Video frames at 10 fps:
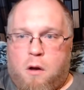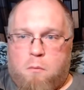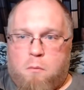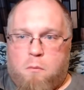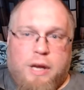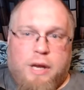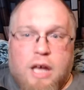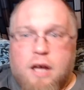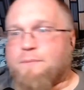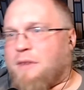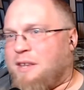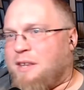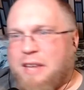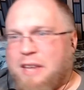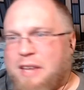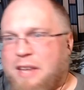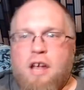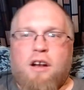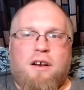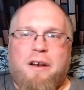Maria, in
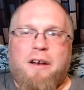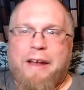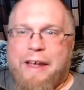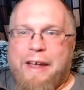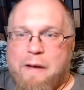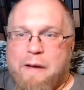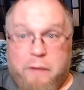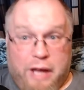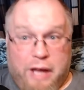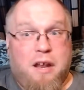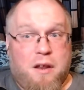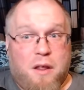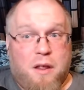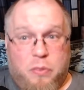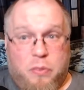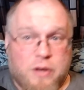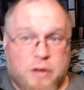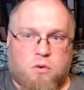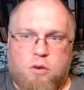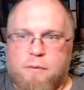here, leading this
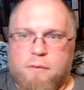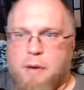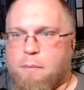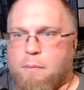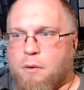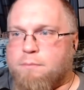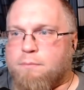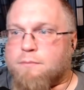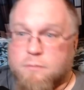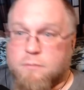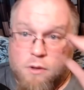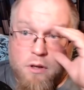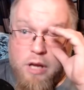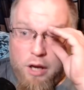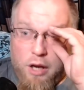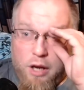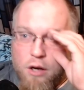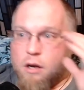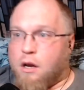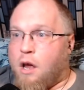group of people in
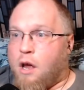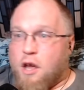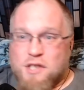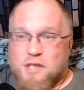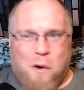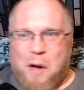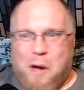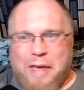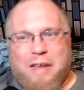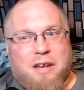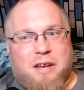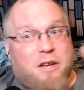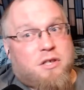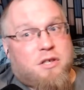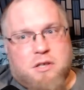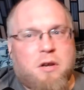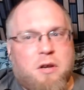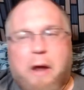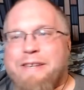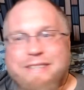here. So it's
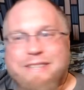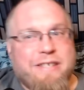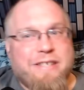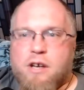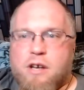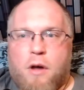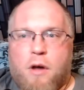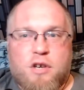some other